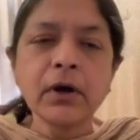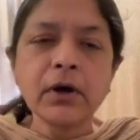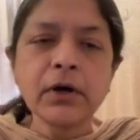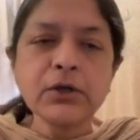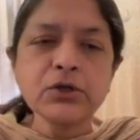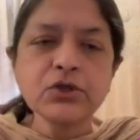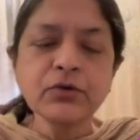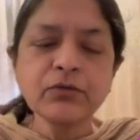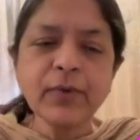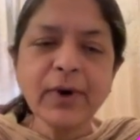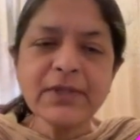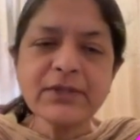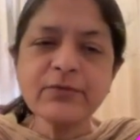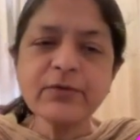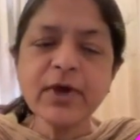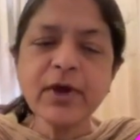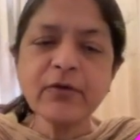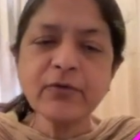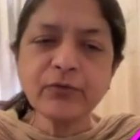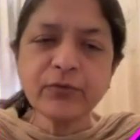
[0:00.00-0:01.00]
So once
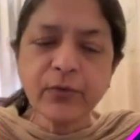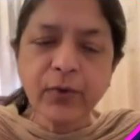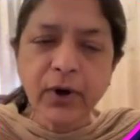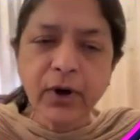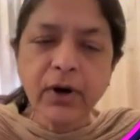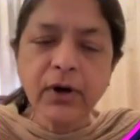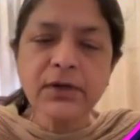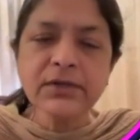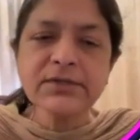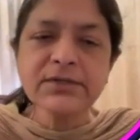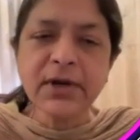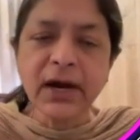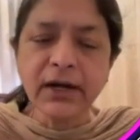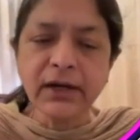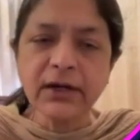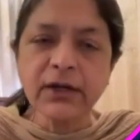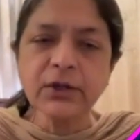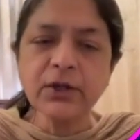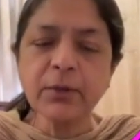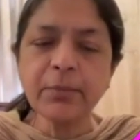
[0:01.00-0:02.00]
we have
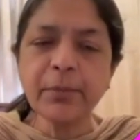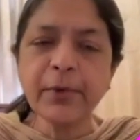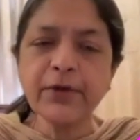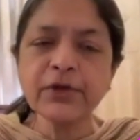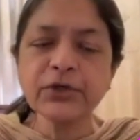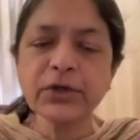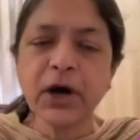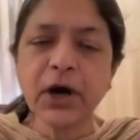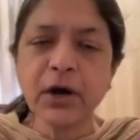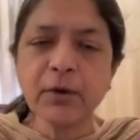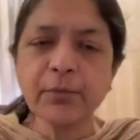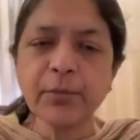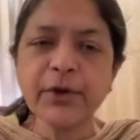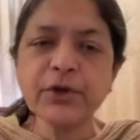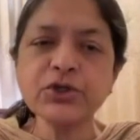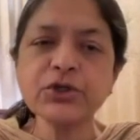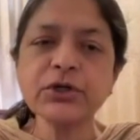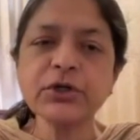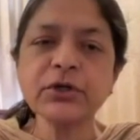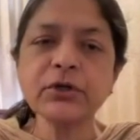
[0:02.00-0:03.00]
started our
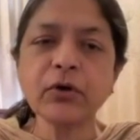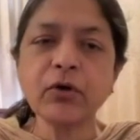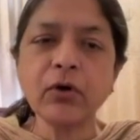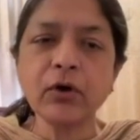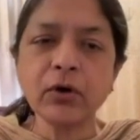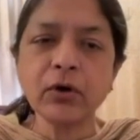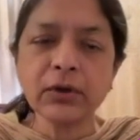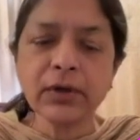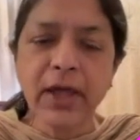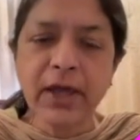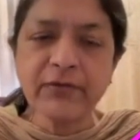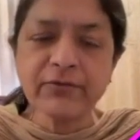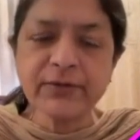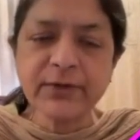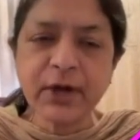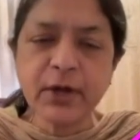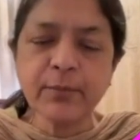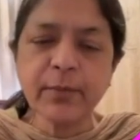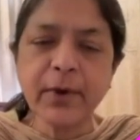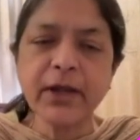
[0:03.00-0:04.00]
patient on
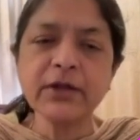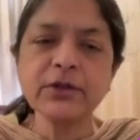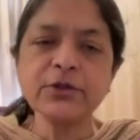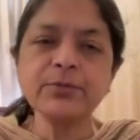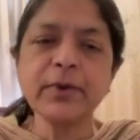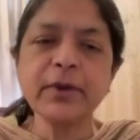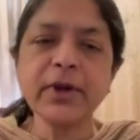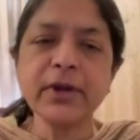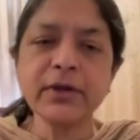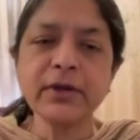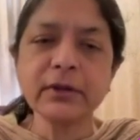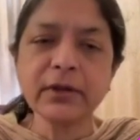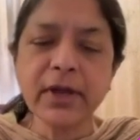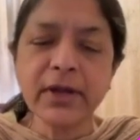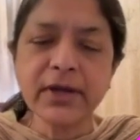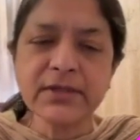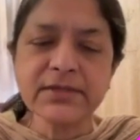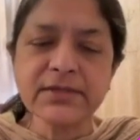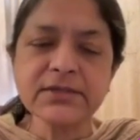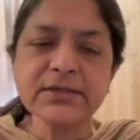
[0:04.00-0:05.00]
lifestyle management,
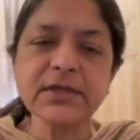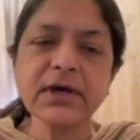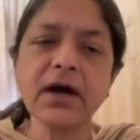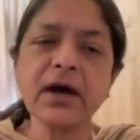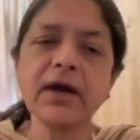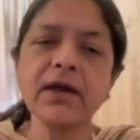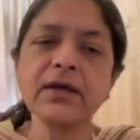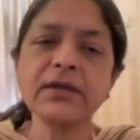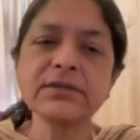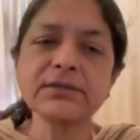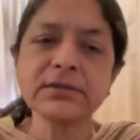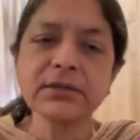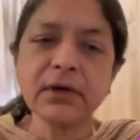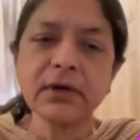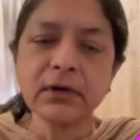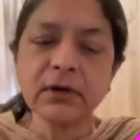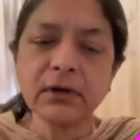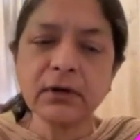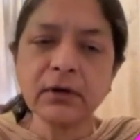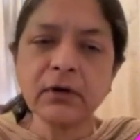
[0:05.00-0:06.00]
exercise,
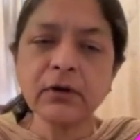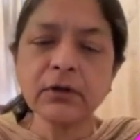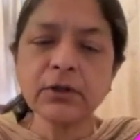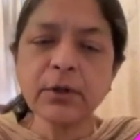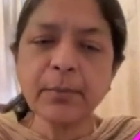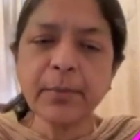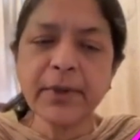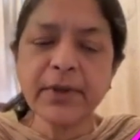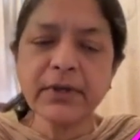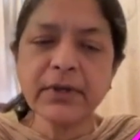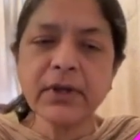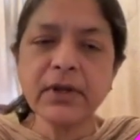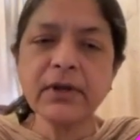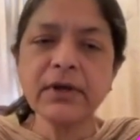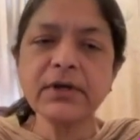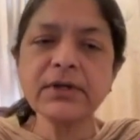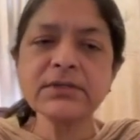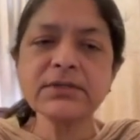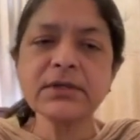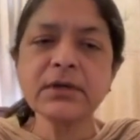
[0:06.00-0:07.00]
all the
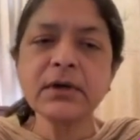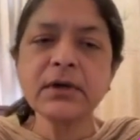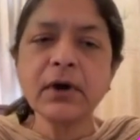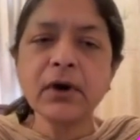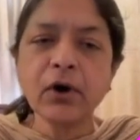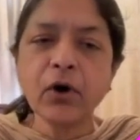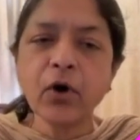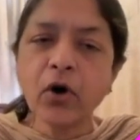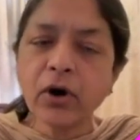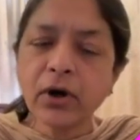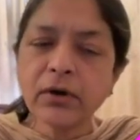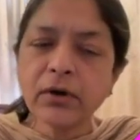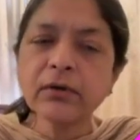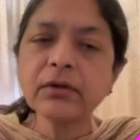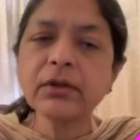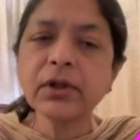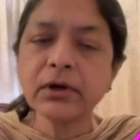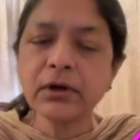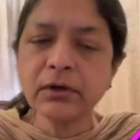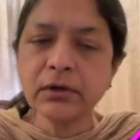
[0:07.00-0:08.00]
painkillers or
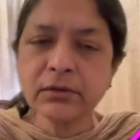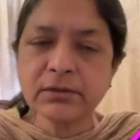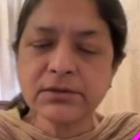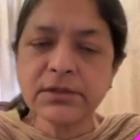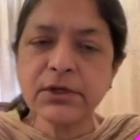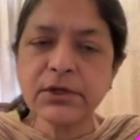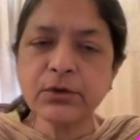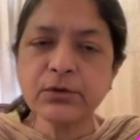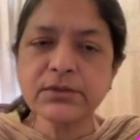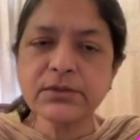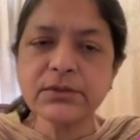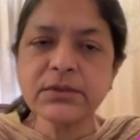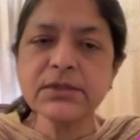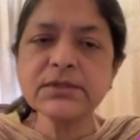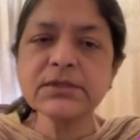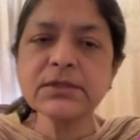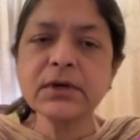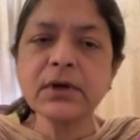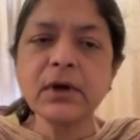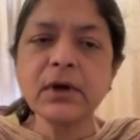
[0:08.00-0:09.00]
the COCs,